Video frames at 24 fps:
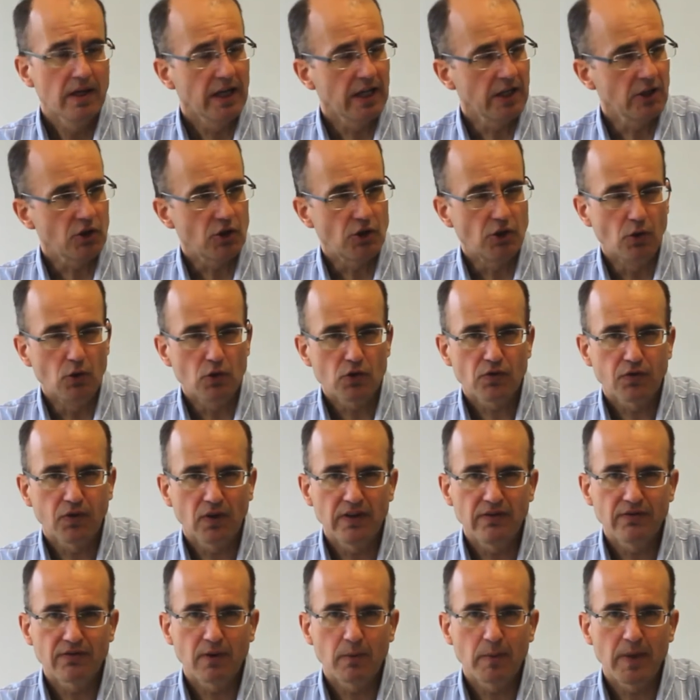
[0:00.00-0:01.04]
It's useful
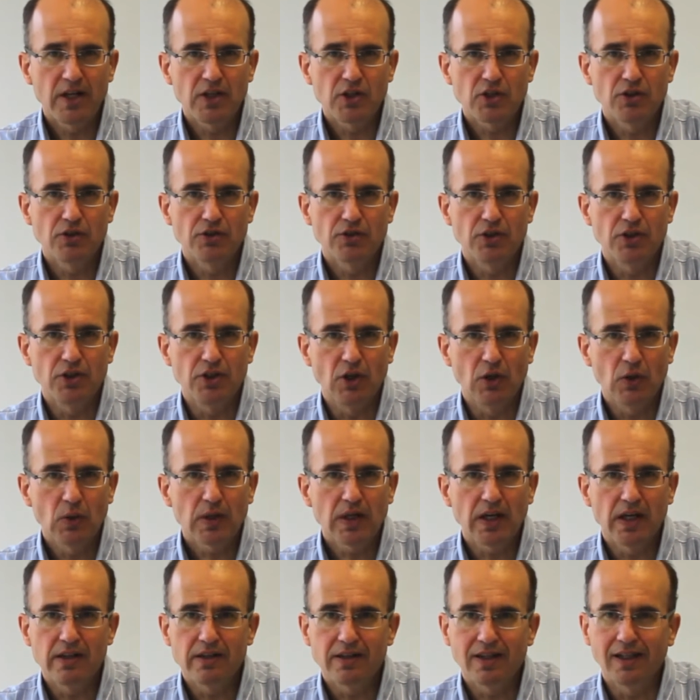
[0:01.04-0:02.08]
information to do,
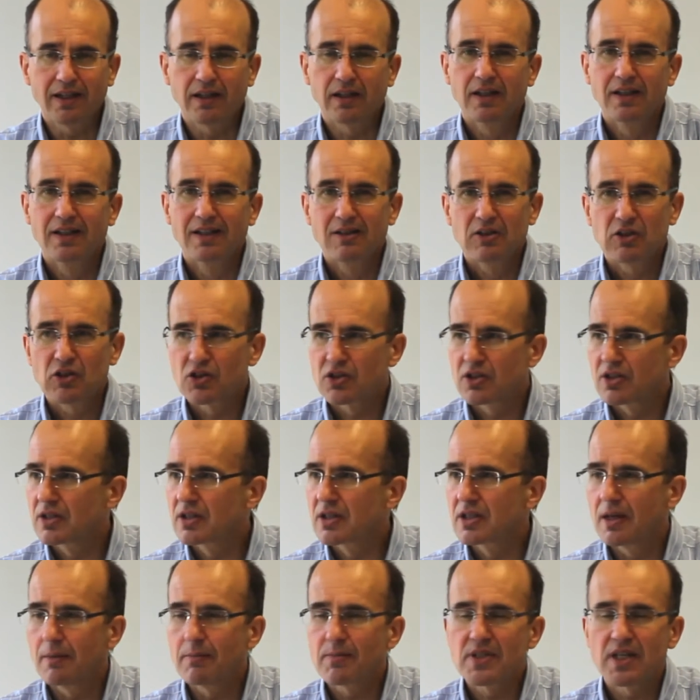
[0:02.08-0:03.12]
and I think
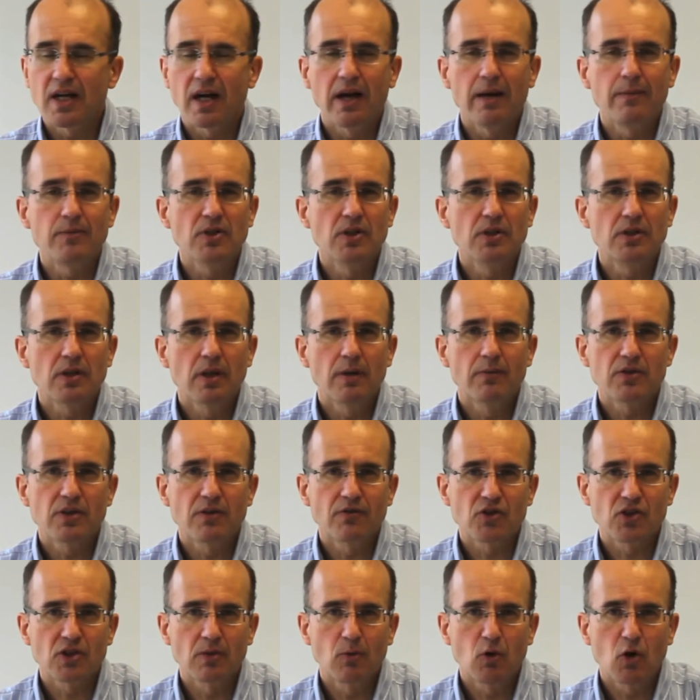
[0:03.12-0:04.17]
sometimes in terms
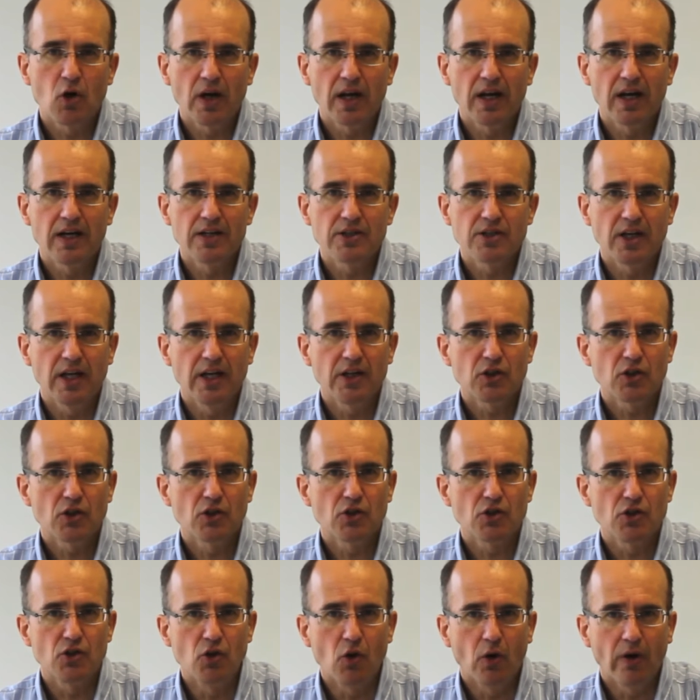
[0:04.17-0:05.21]
of some
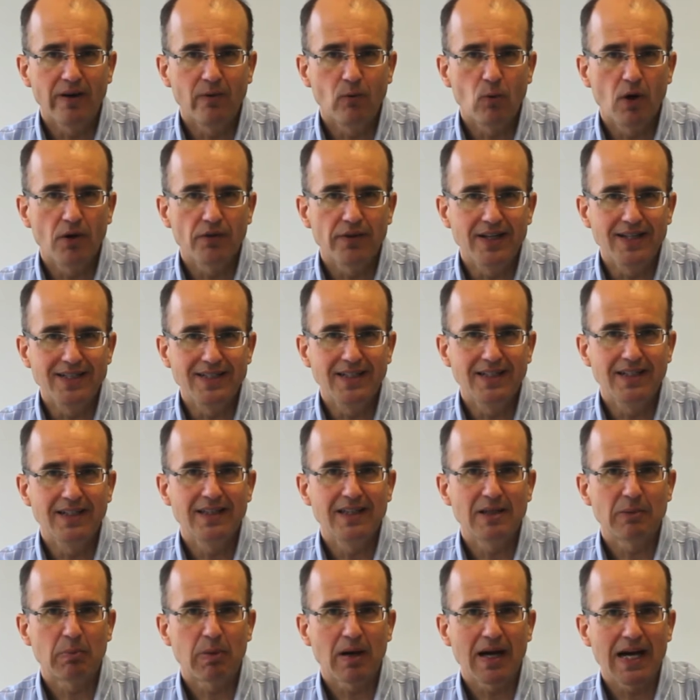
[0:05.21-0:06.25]
organizations, knowing what they did
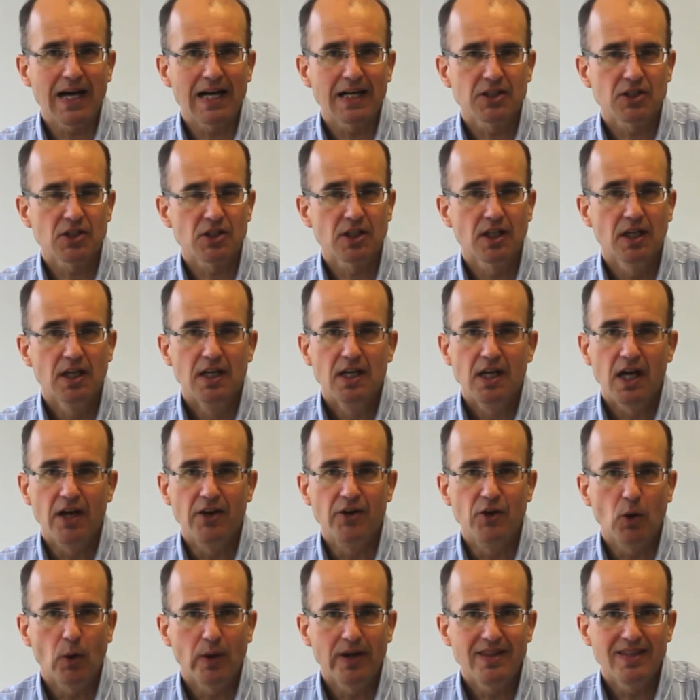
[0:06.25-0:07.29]
in the past
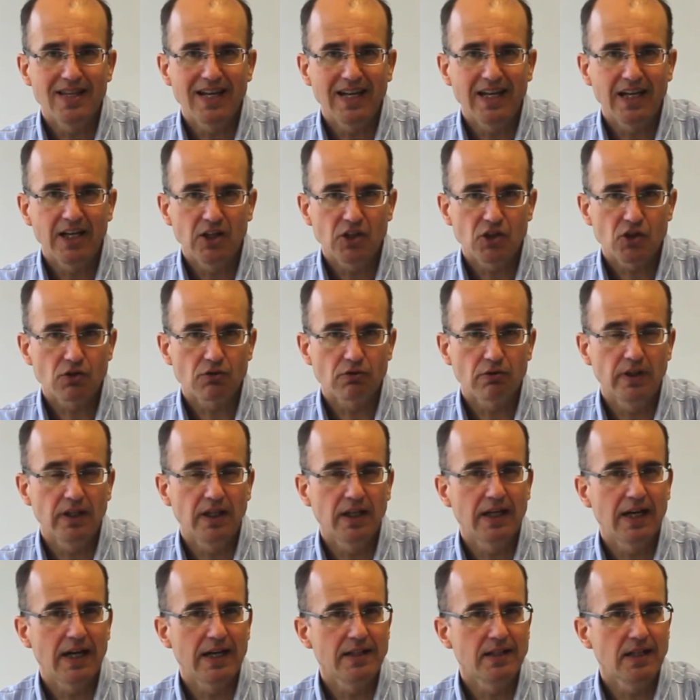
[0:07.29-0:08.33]
and knowing their
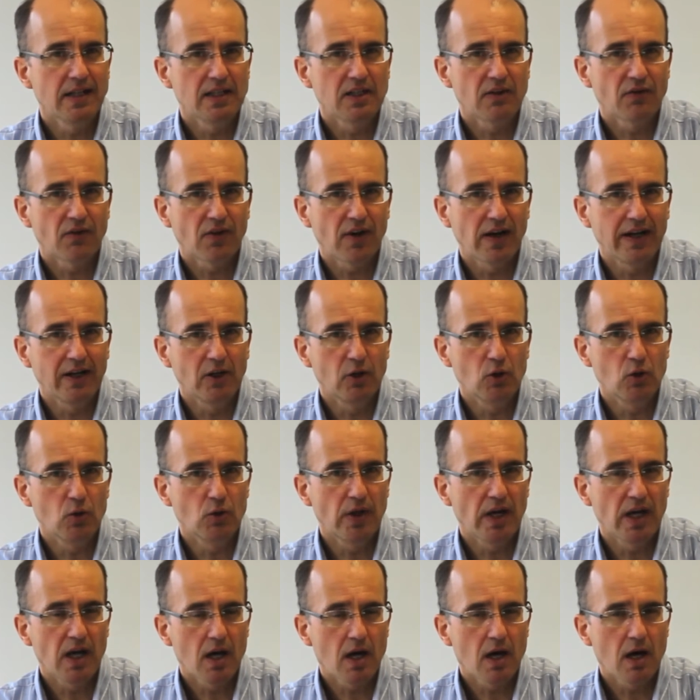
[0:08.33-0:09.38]
history and identifying who
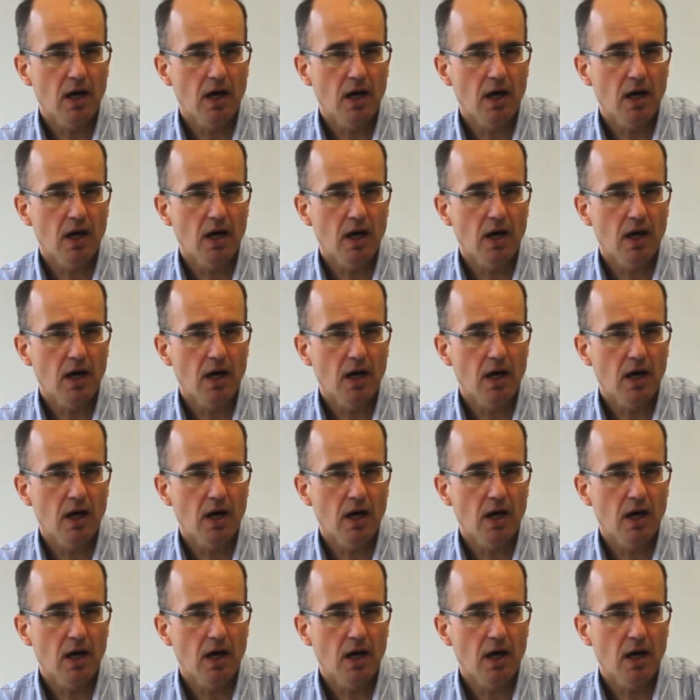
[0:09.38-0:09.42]
they